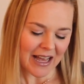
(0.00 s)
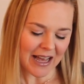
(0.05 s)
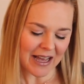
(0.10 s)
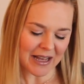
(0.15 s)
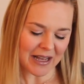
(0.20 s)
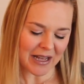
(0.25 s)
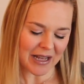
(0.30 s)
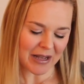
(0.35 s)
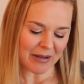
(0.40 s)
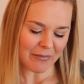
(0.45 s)

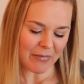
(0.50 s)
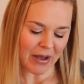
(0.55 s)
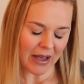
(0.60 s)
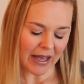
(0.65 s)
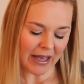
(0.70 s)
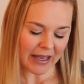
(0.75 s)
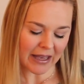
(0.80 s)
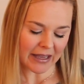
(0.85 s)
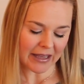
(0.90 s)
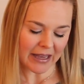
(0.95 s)

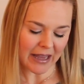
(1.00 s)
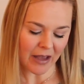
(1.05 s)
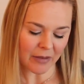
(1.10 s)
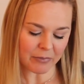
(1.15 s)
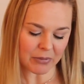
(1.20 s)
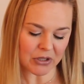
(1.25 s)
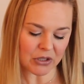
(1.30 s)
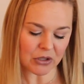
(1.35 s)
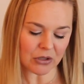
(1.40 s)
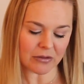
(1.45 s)
I have
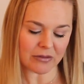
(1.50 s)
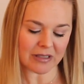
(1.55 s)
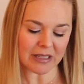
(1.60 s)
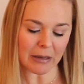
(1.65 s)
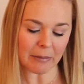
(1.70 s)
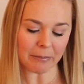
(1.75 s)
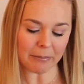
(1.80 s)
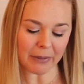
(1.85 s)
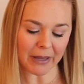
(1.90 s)
been using